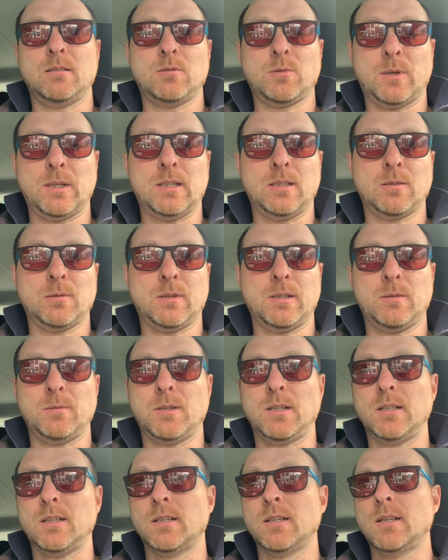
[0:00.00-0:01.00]

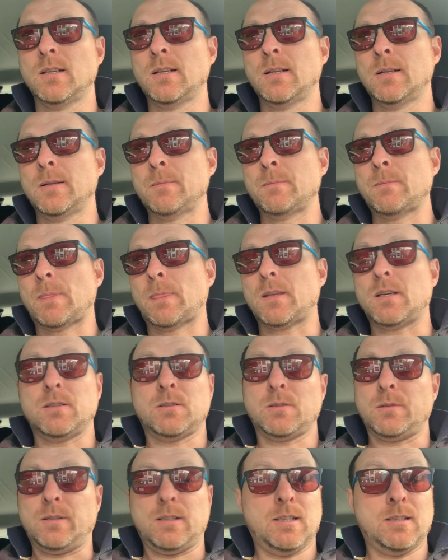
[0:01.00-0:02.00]
2021?
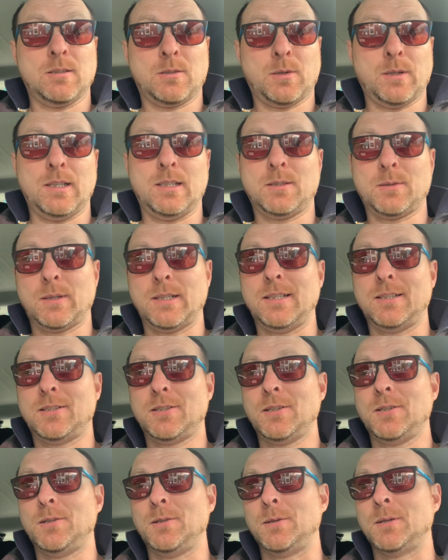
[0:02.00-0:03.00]
Sorry, in
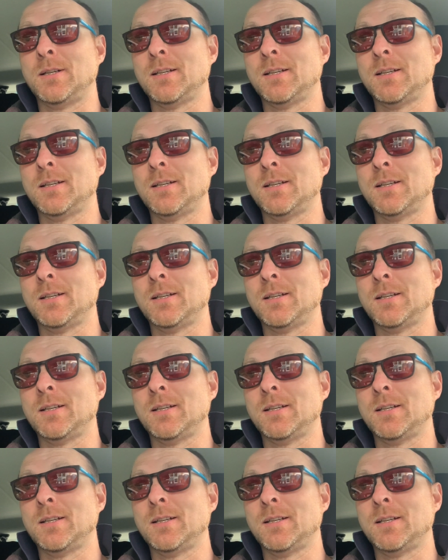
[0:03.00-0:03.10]
2022.